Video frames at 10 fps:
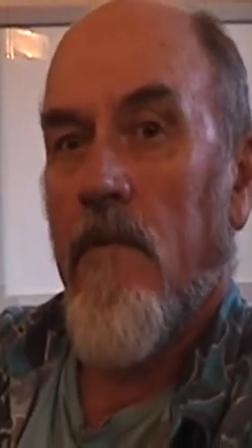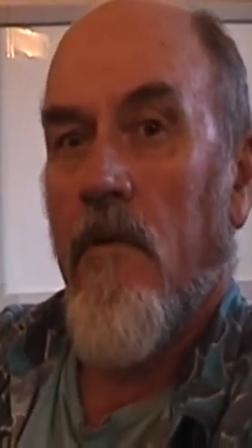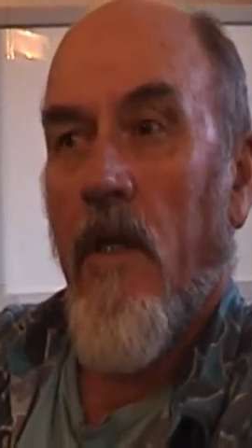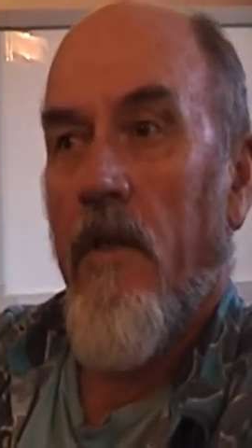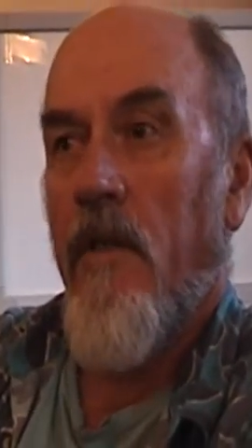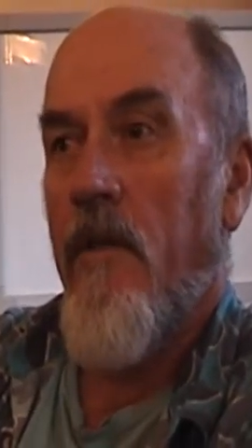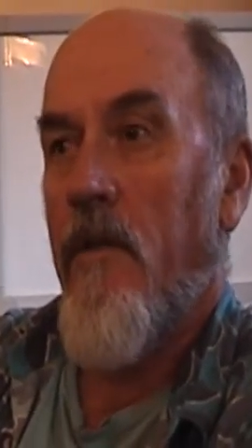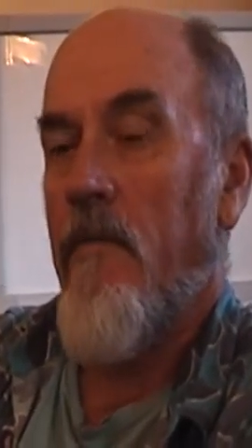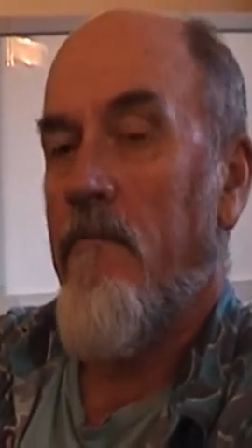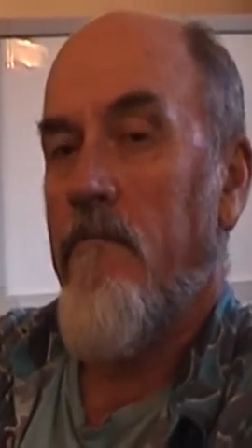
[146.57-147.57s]
Great
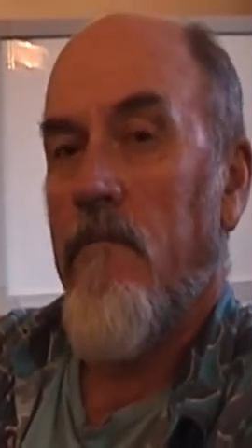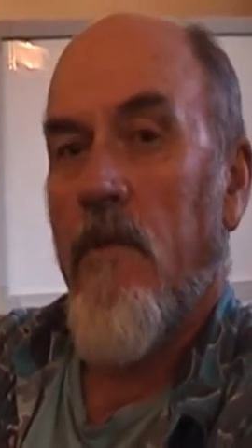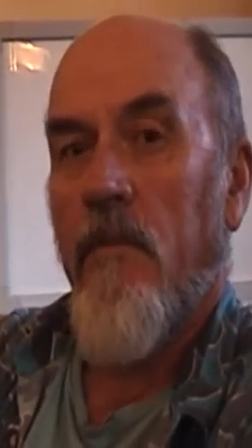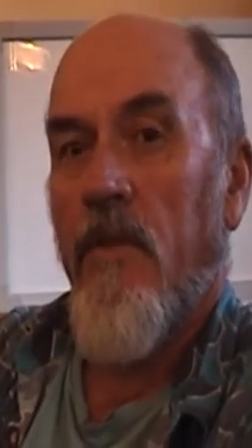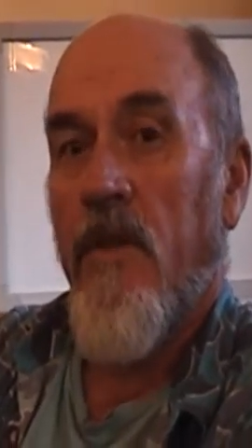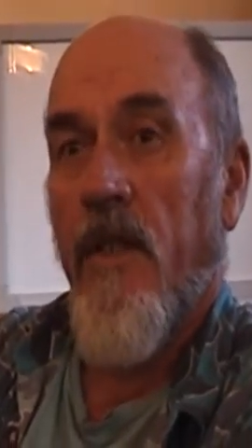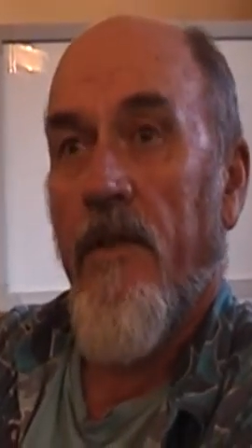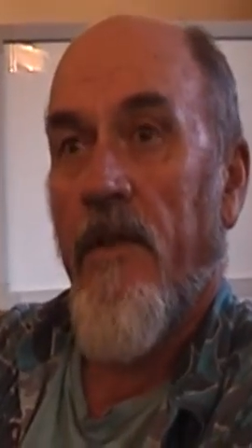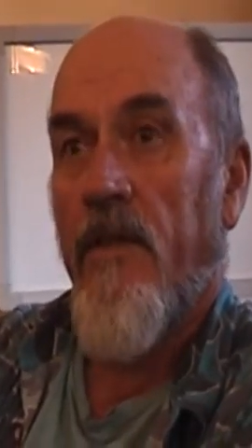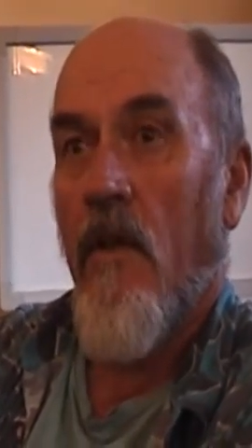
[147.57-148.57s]
news. Could
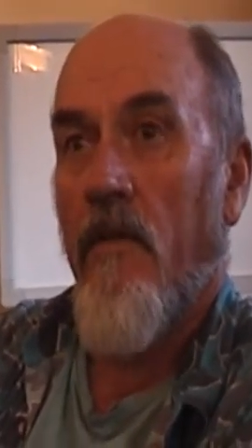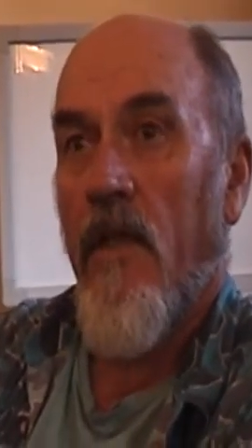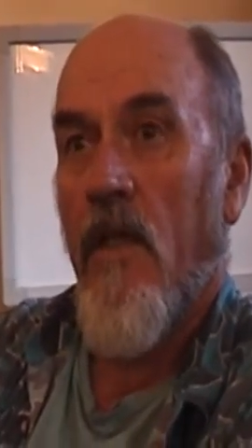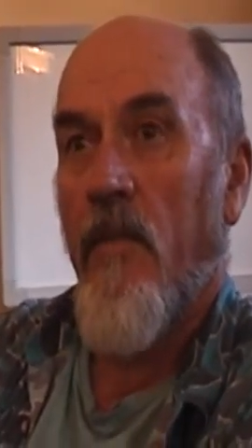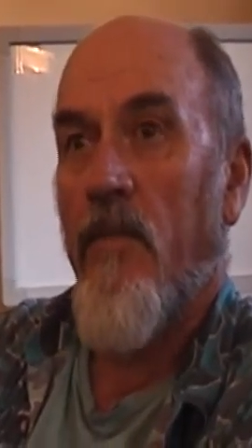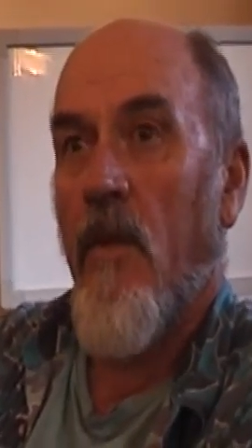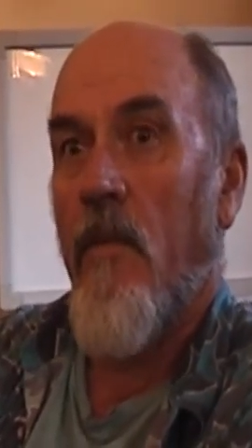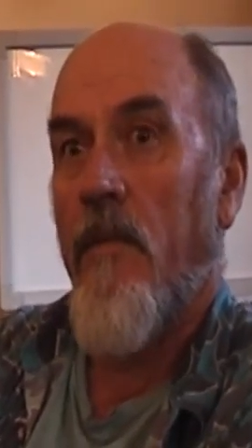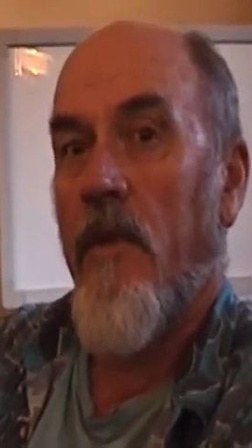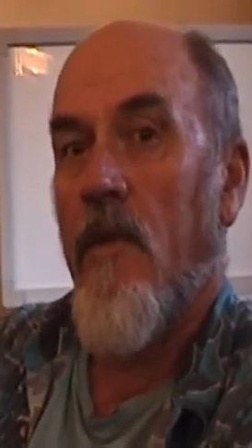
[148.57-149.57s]
potentially solve a heap of problems.